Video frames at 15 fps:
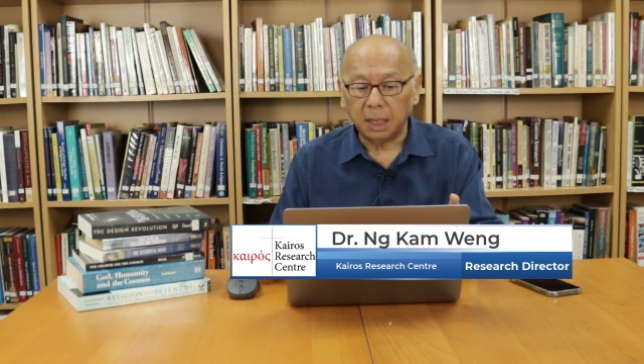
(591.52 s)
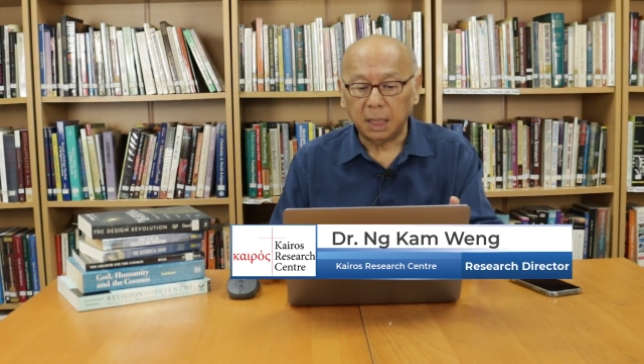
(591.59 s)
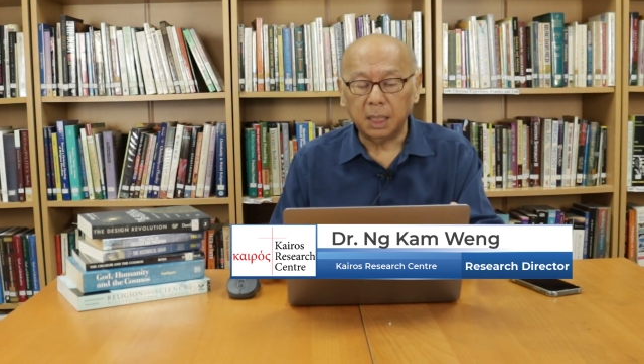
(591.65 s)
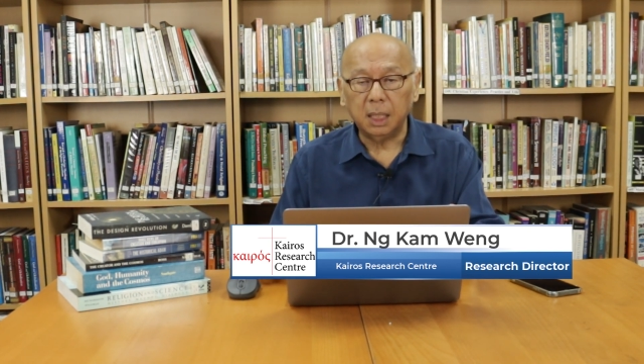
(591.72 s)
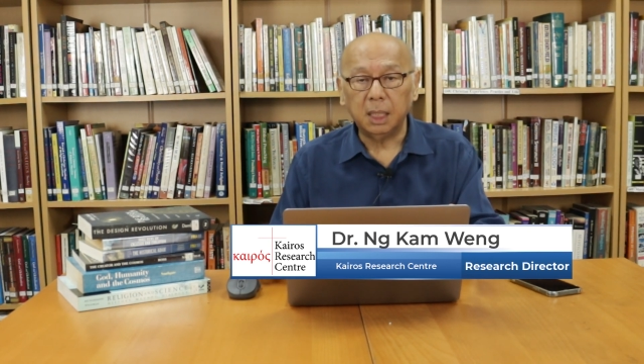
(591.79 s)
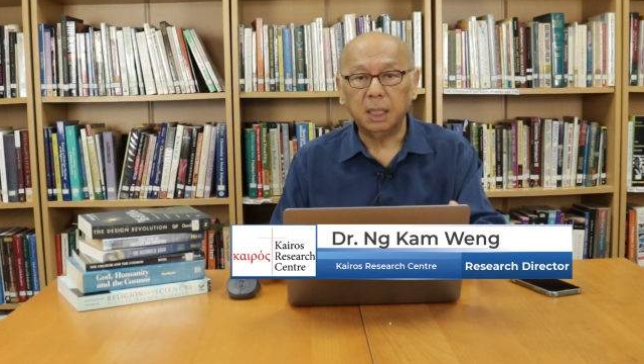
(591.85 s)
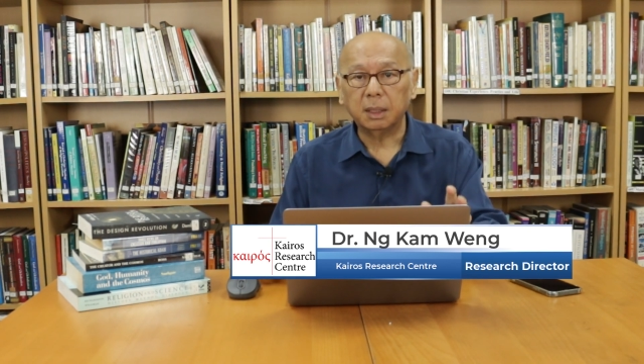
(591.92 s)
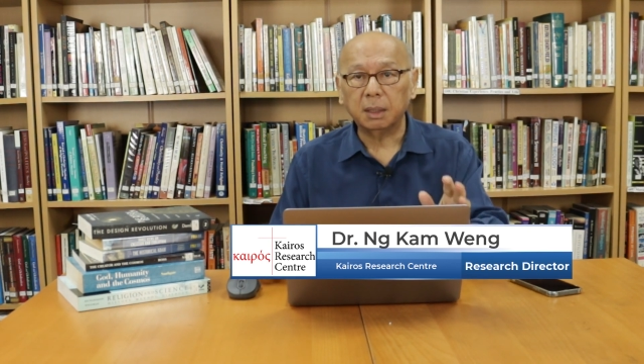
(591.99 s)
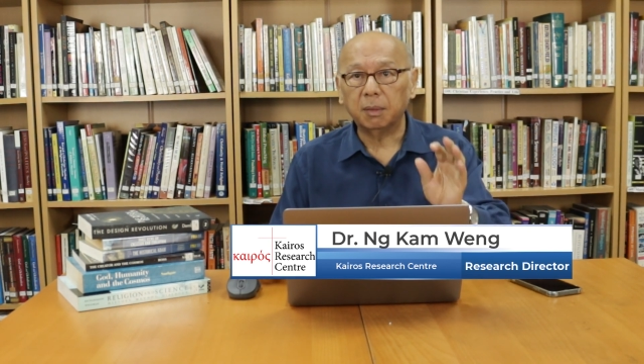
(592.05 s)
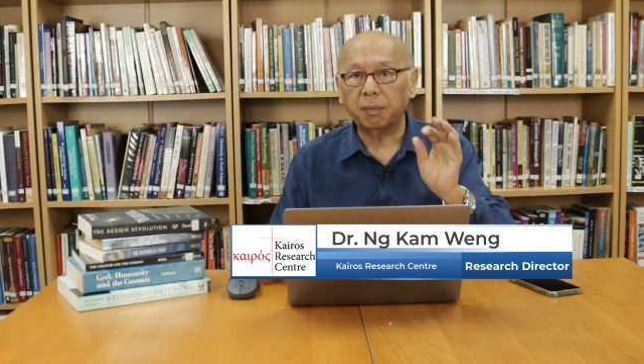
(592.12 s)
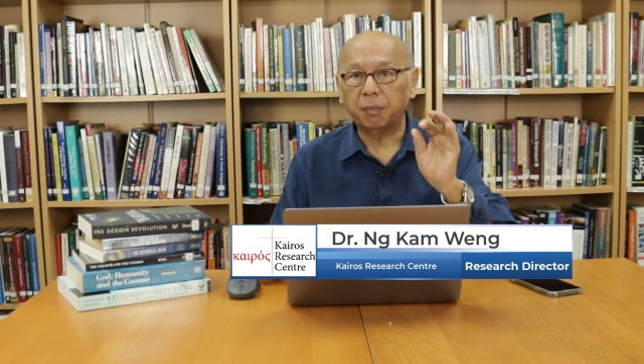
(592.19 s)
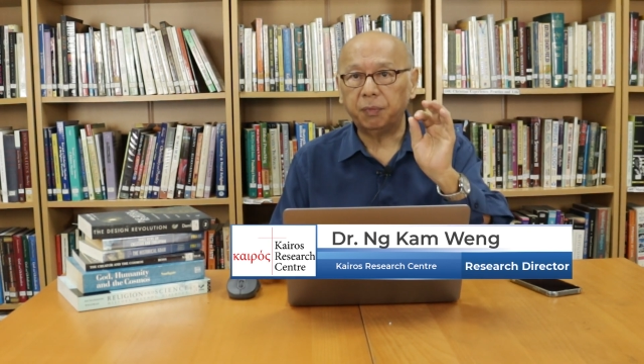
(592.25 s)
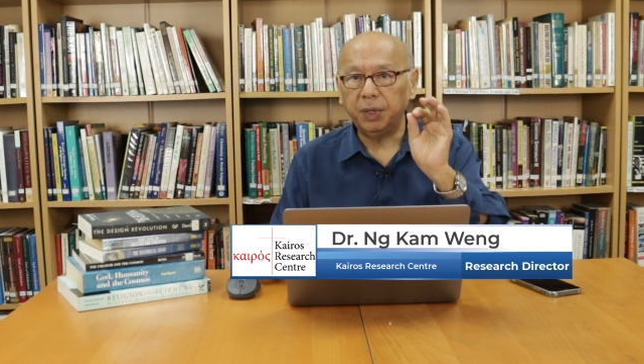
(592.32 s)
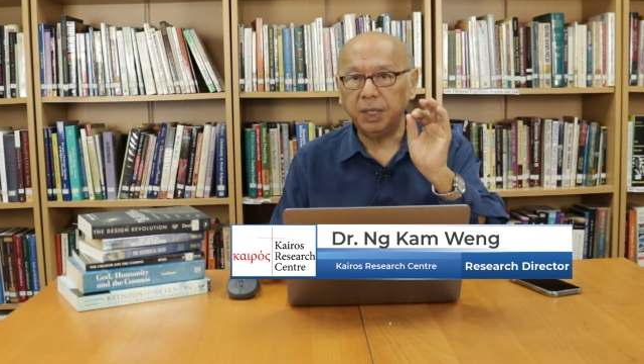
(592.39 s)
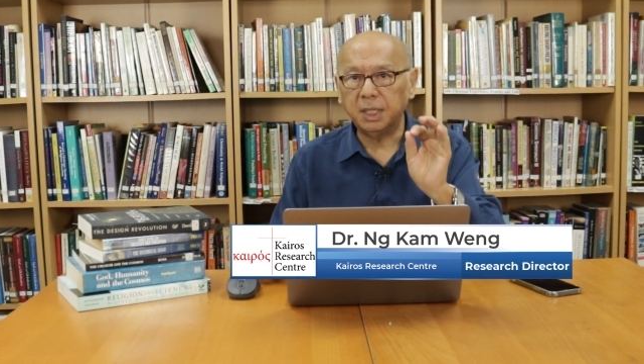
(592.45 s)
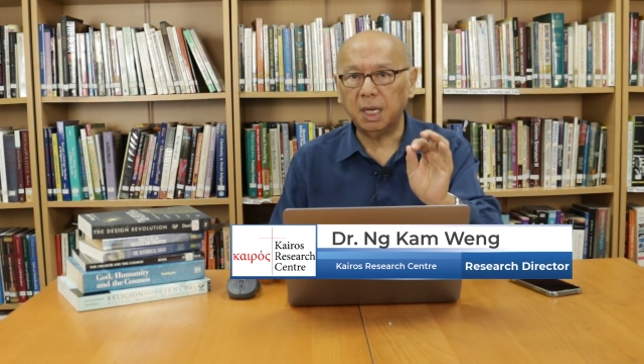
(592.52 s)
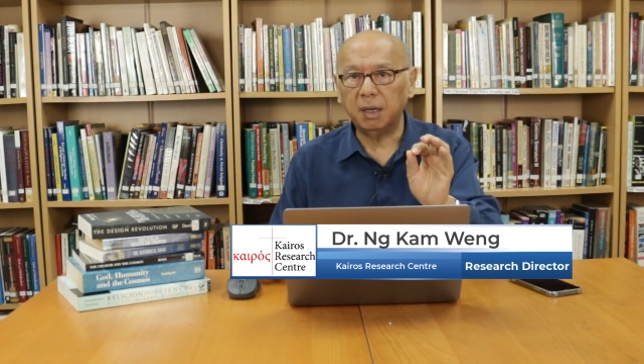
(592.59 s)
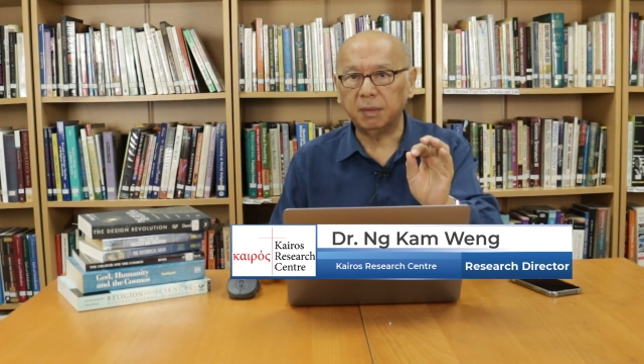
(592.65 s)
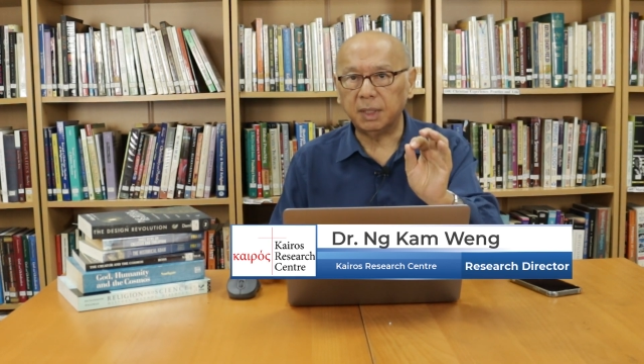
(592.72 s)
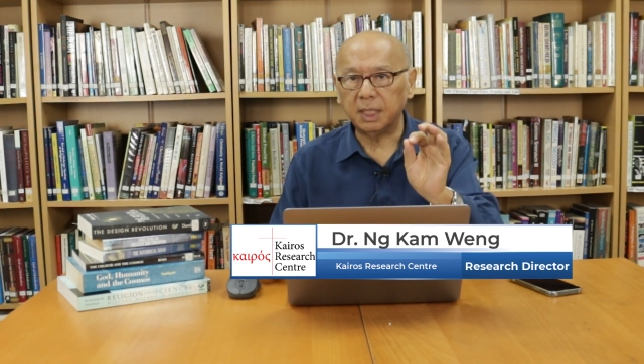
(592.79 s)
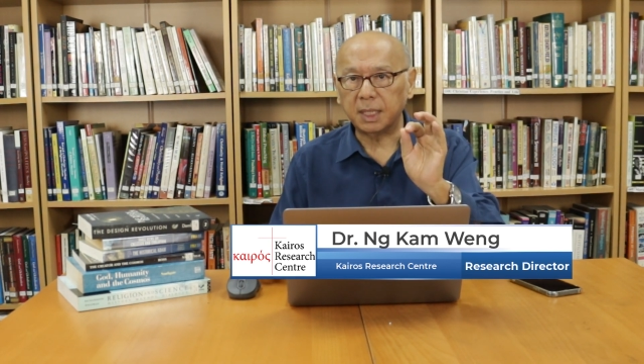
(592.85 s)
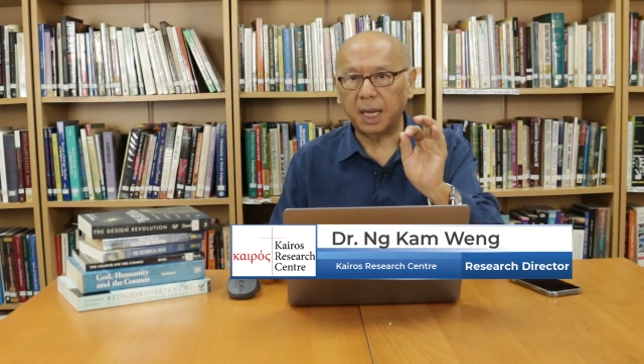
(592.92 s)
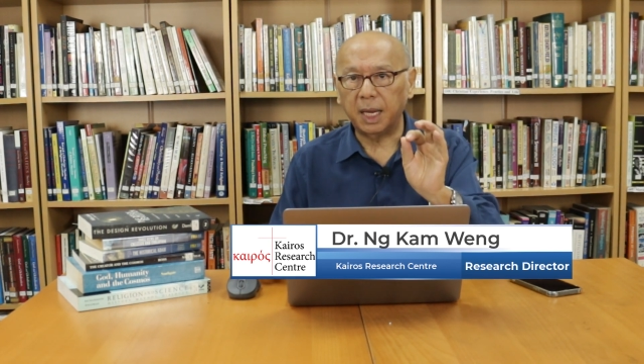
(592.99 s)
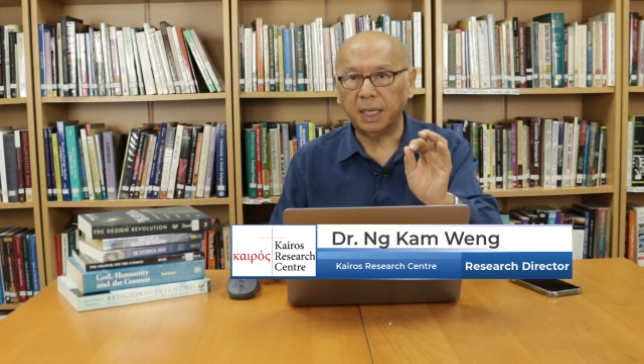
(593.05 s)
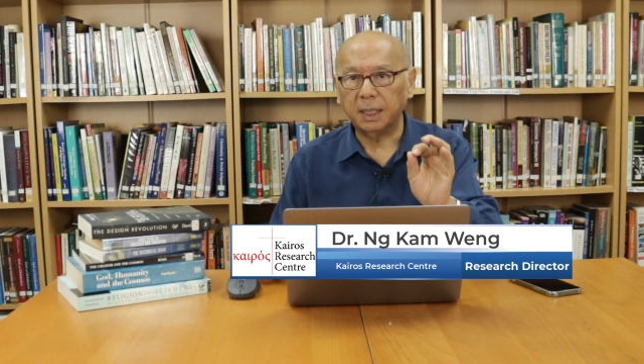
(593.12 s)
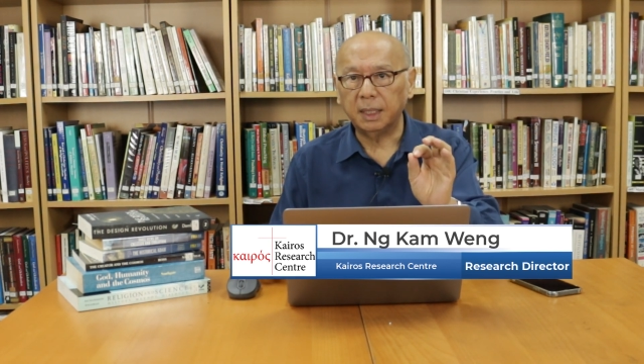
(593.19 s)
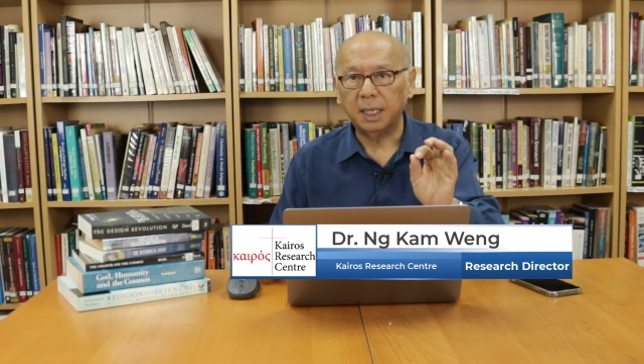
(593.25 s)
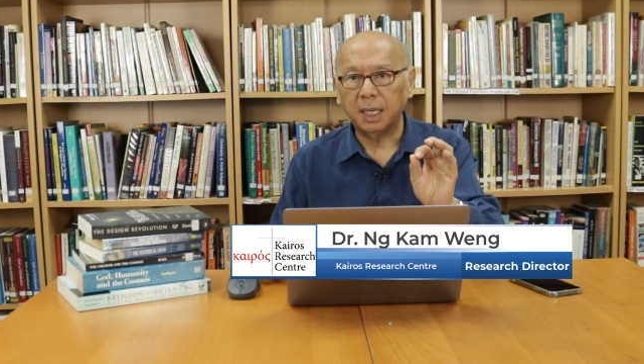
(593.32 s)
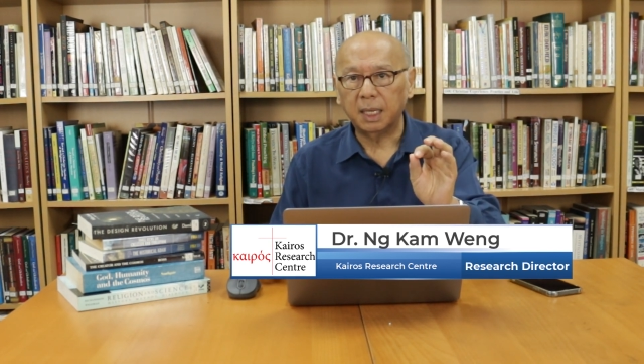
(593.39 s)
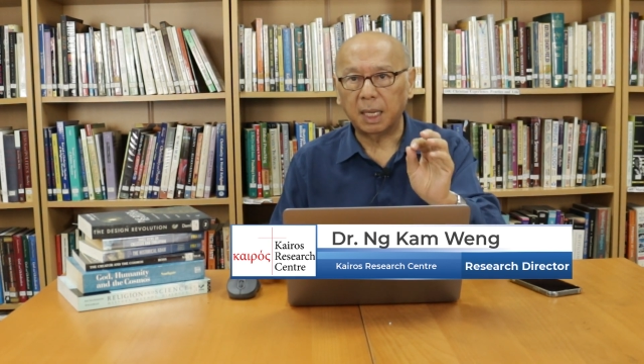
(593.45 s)
the feature of
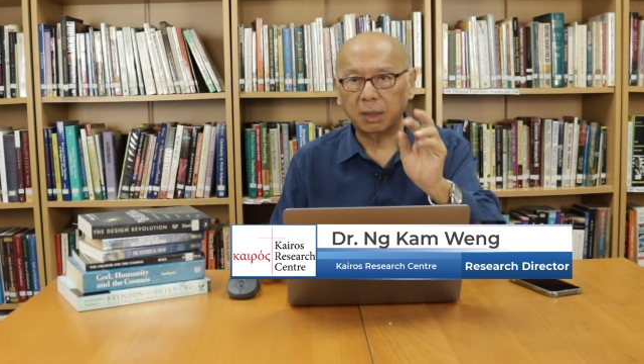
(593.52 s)
design,